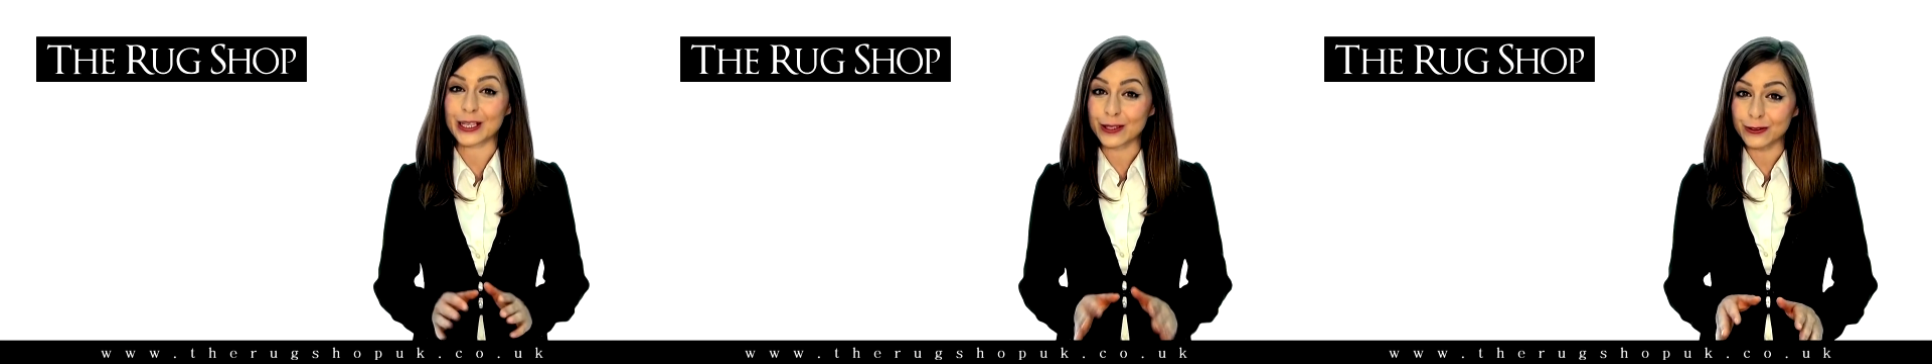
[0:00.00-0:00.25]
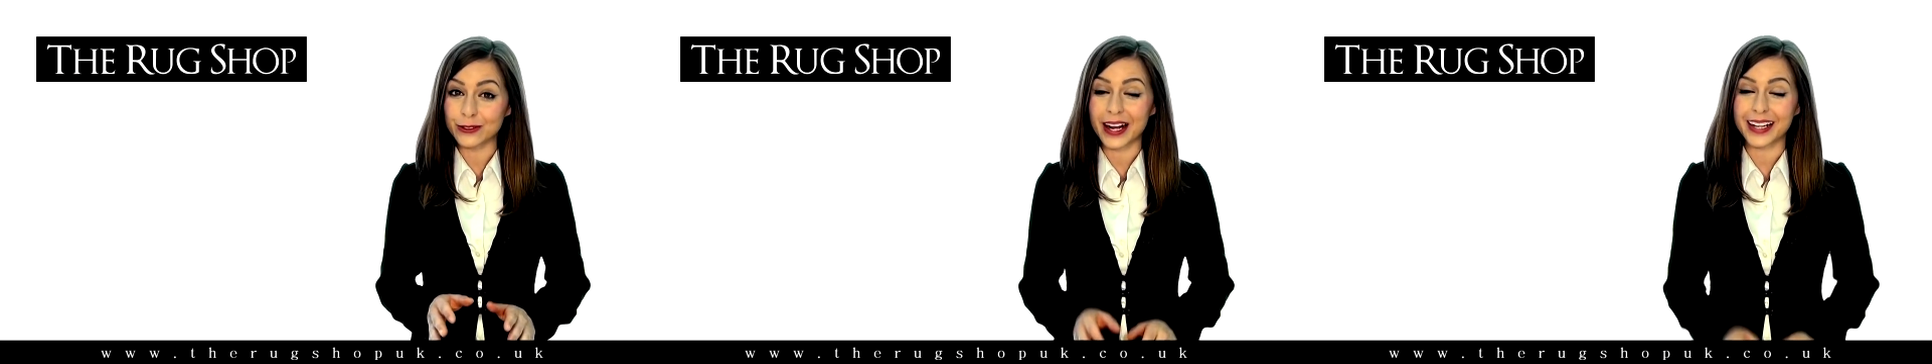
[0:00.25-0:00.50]

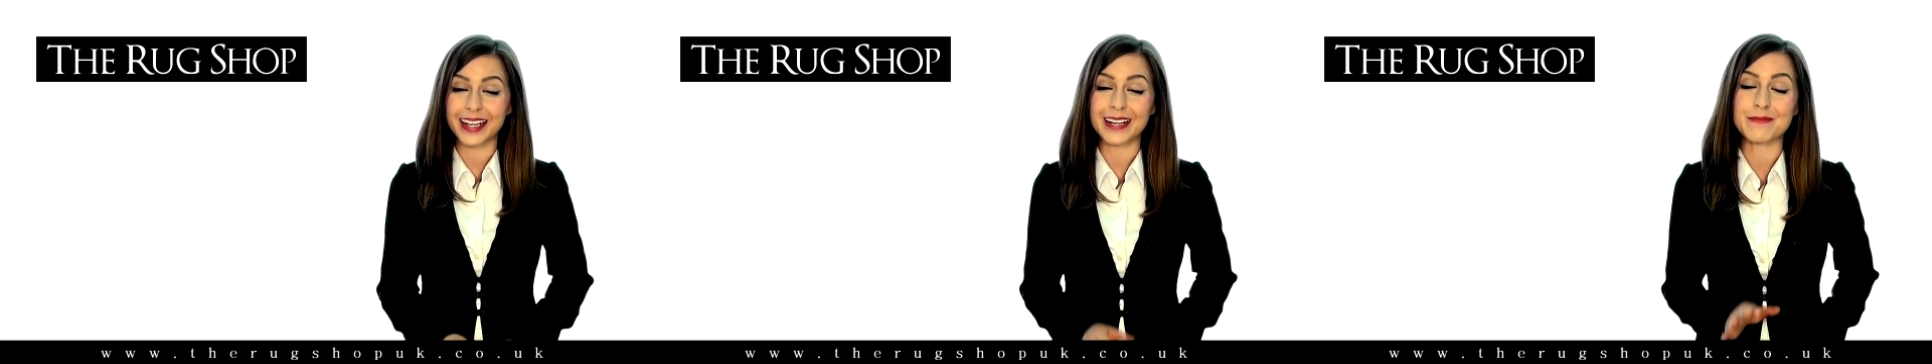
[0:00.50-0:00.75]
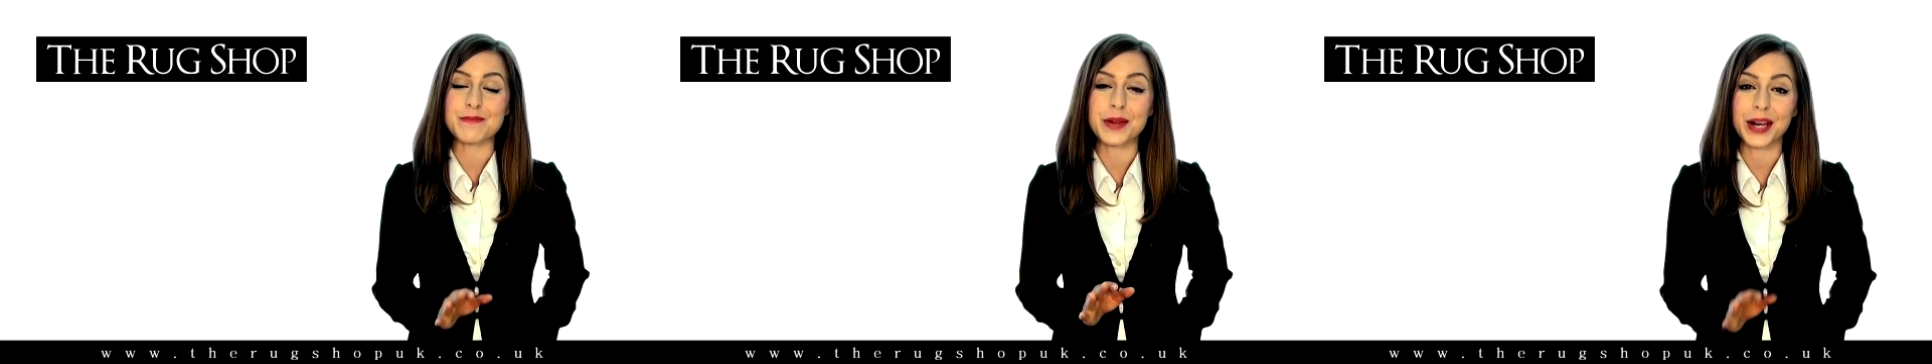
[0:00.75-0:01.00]
your rug
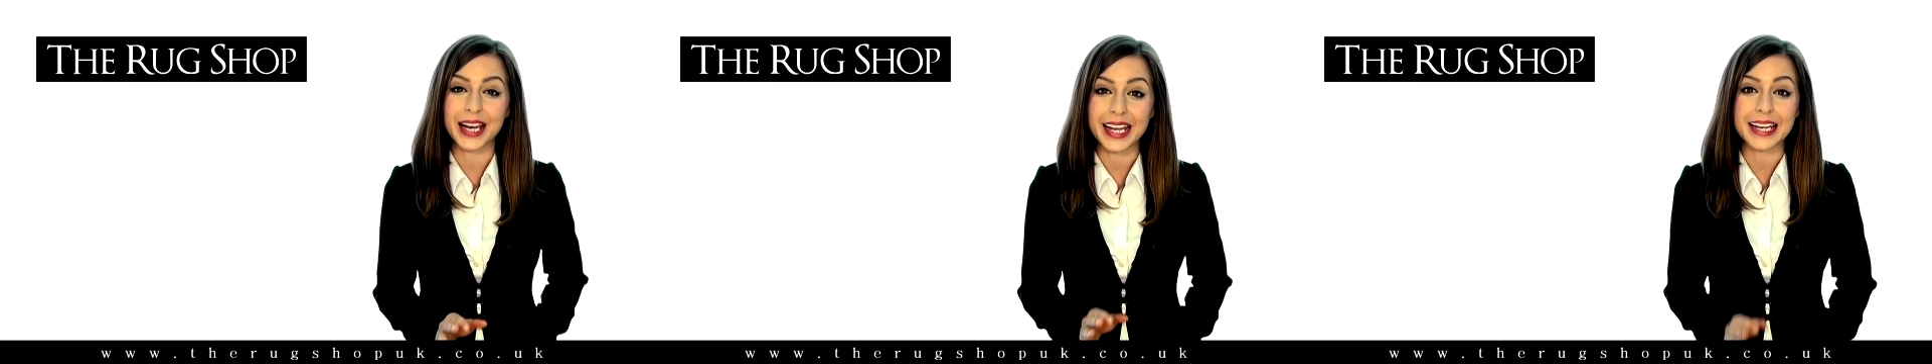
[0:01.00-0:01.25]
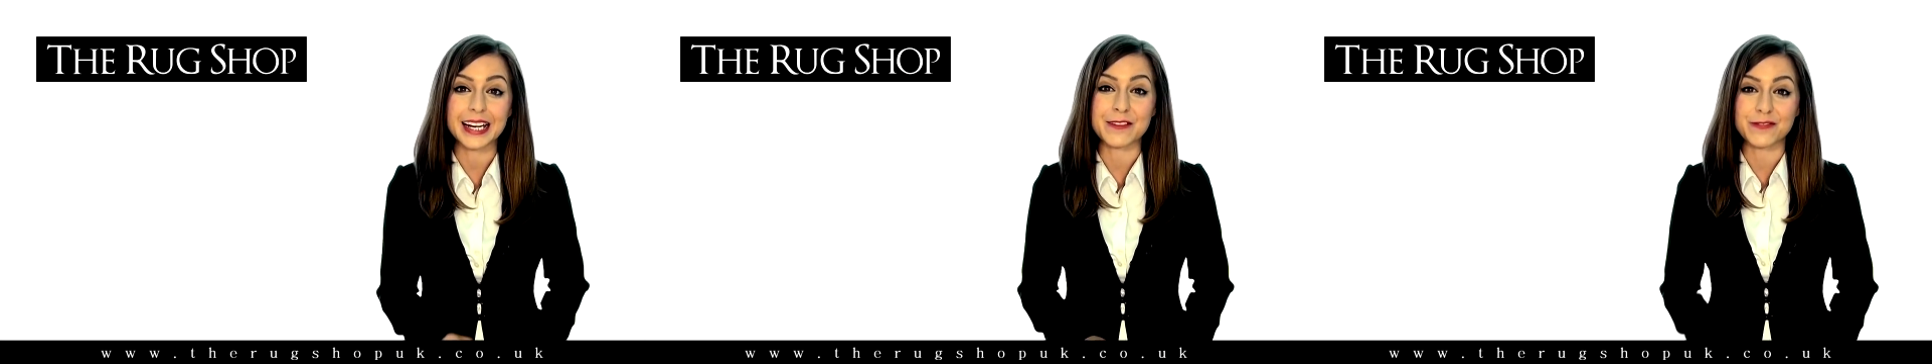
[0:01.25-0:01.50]

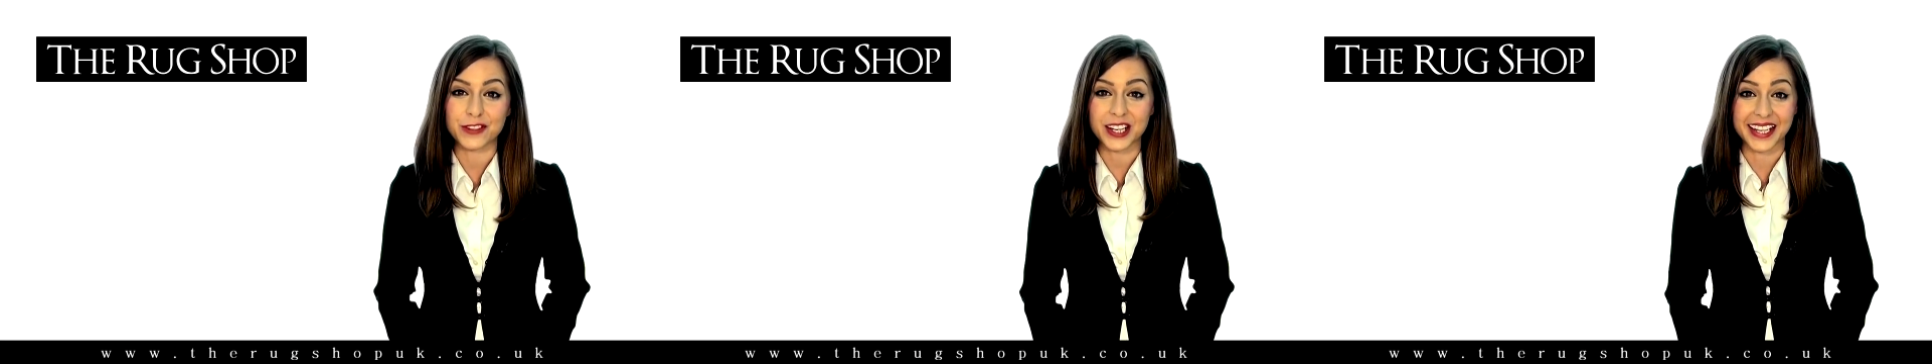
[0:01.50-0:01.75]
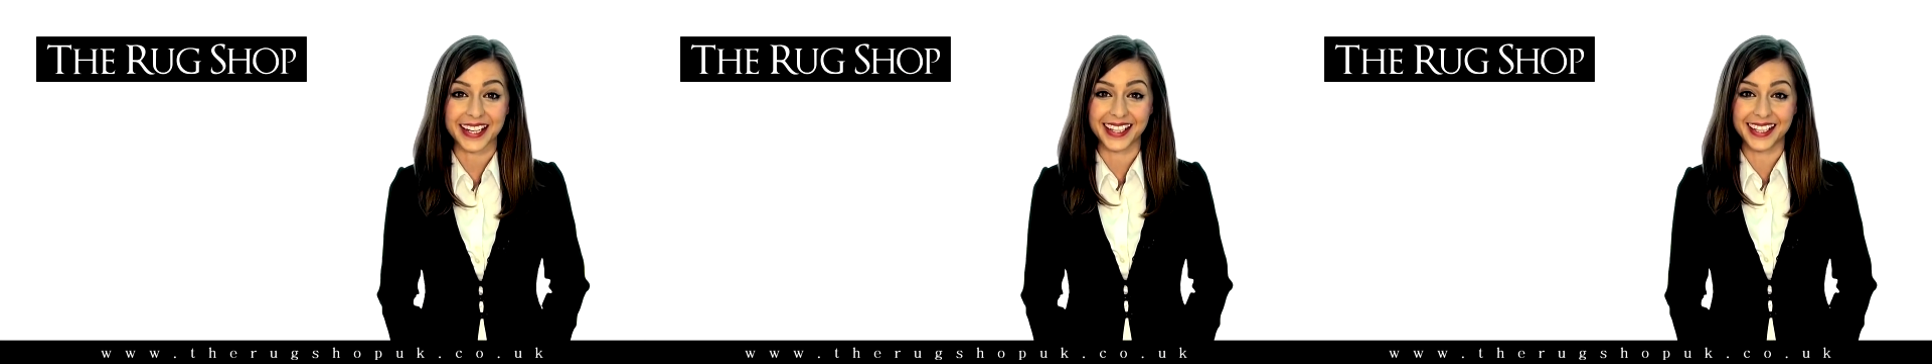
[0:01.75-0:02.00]
completely
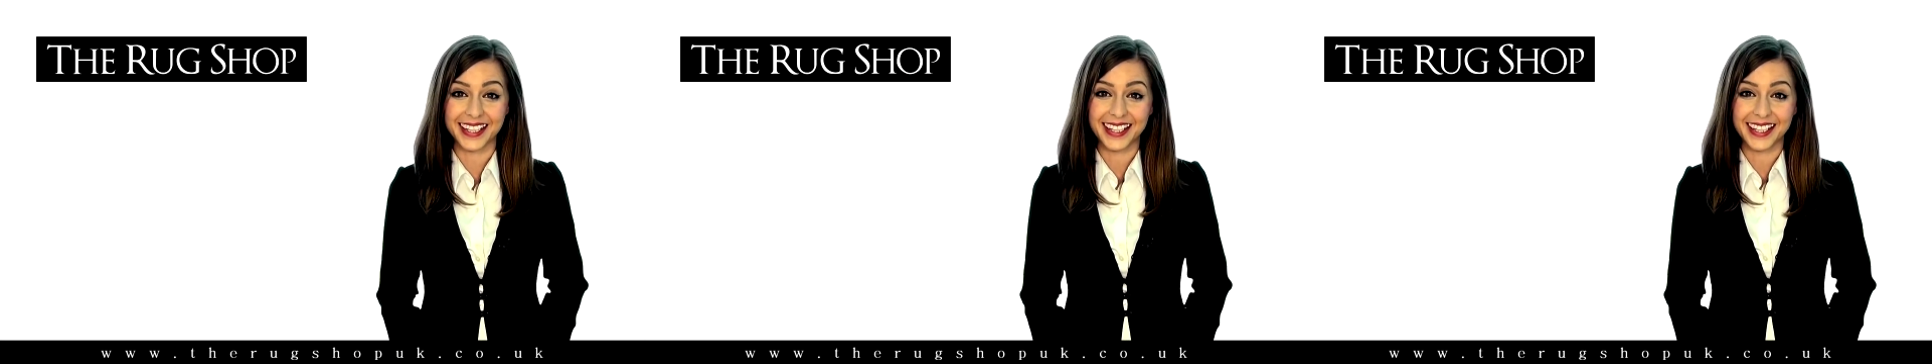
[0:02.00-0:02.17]
free.